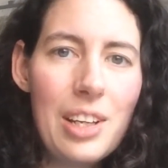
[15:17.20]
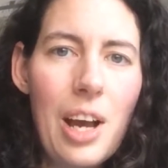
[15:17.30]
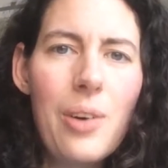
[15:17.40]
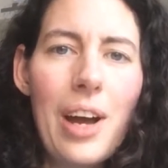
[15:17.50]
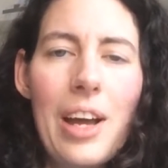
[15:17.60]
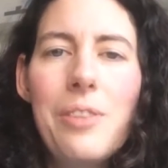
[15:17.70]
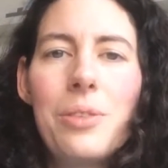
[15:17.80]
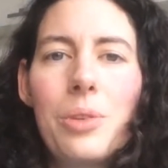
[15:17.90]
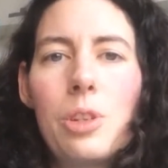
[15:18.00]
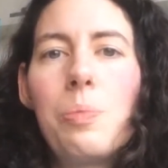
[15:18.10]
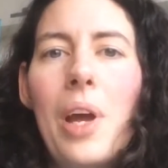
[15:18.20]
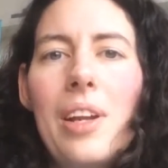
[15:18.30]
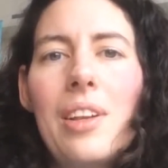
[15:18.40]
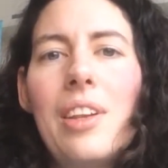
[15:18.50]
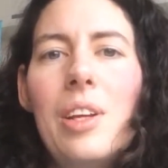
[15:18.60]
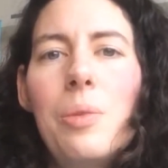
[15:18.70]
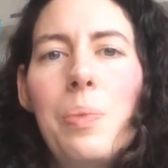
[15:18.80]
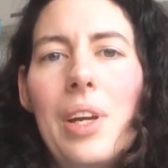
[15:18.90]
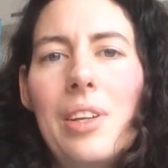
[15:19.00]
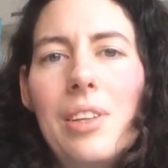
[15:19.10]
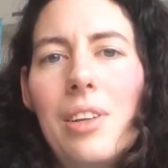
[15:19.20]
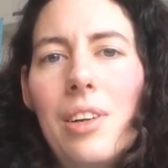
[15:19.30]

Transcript: Now I have to expand a little bit